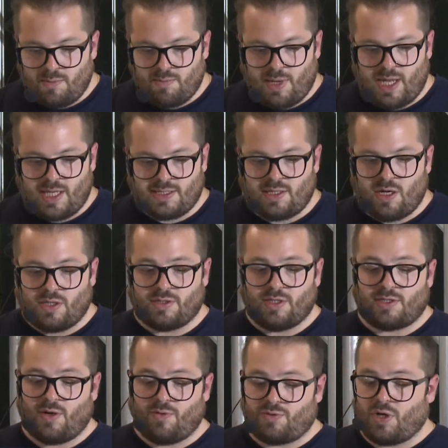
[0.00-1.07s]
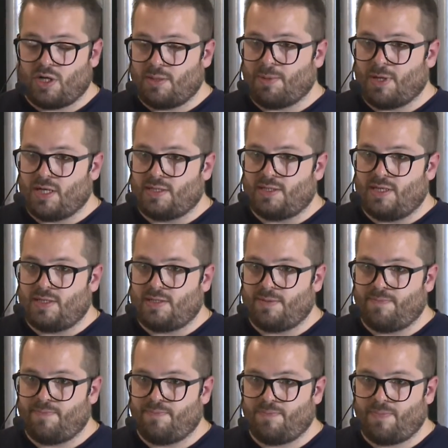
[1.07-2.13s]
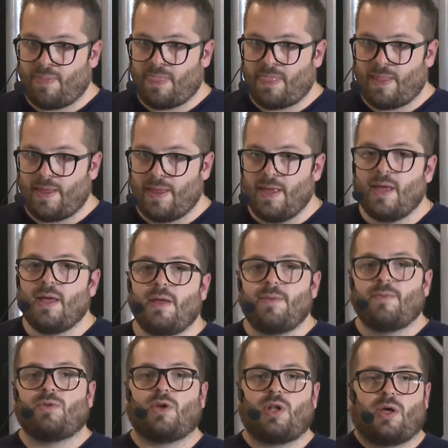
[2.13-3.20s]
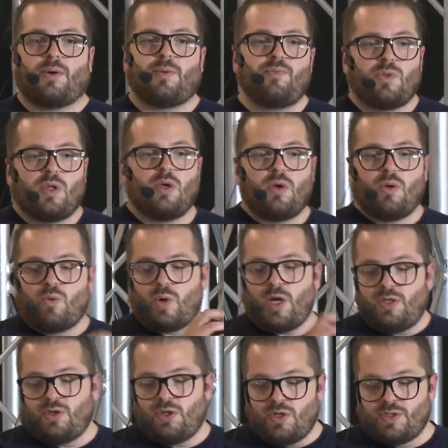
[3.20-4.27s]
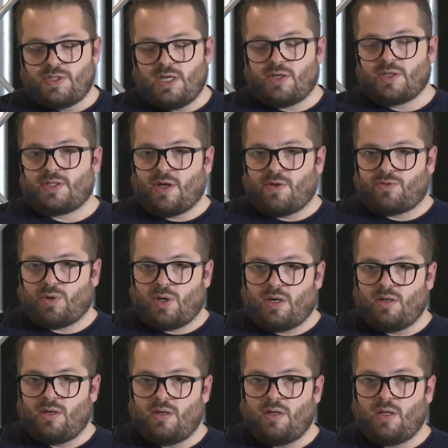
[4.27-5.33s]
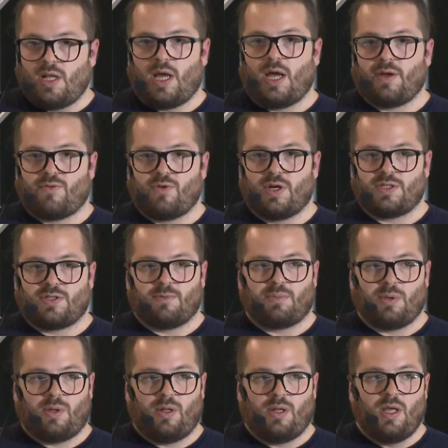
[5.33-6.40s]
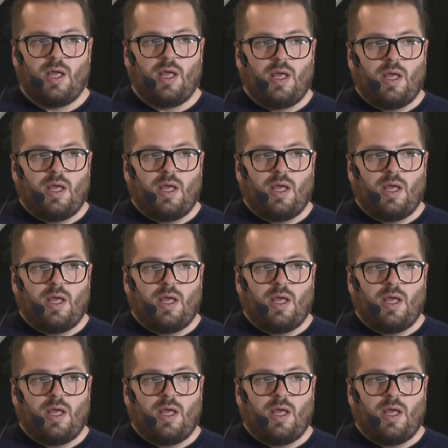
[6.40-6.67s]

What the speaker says: based on the software dependencies. You know, when you're using a software, like for example,